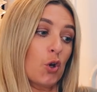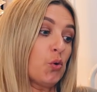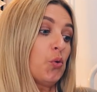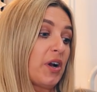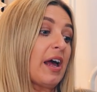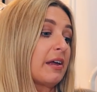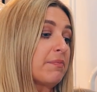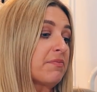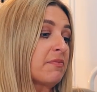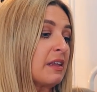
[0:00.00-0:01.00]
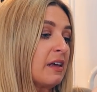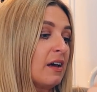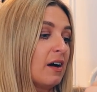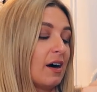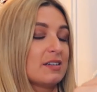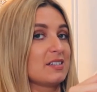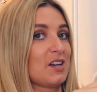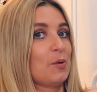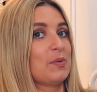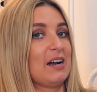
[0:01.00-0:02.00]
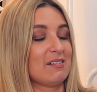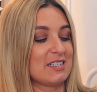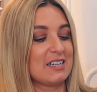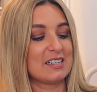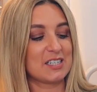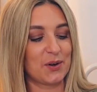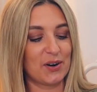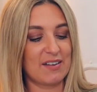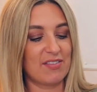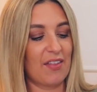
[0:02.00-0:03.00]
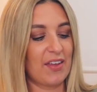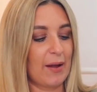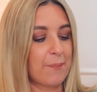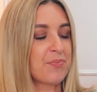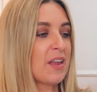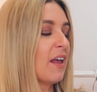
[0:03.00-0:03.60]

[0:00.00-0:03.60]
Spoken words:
Cool name. I just can't pronounce it, so I'll leave that there.